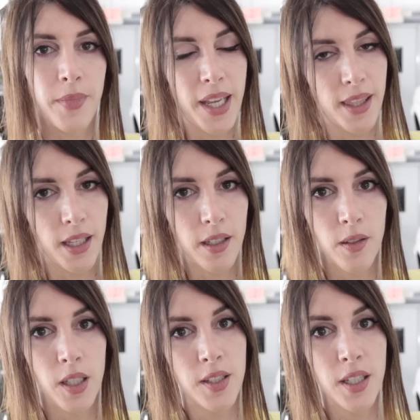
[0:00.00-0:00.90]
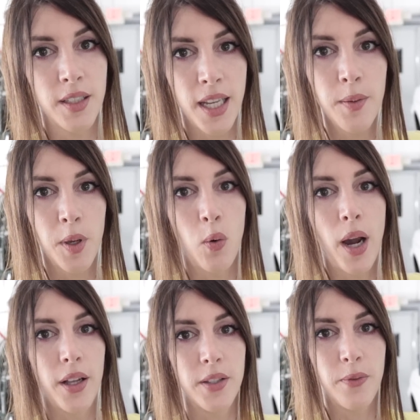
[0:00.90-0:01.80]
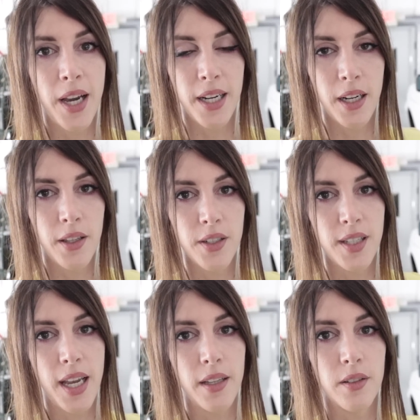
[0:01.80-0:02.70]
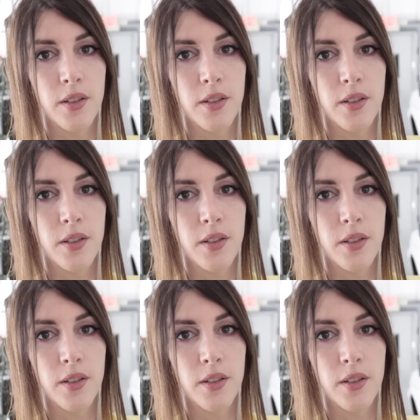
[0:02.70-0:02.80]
I think it's gonna take me a while to find another set.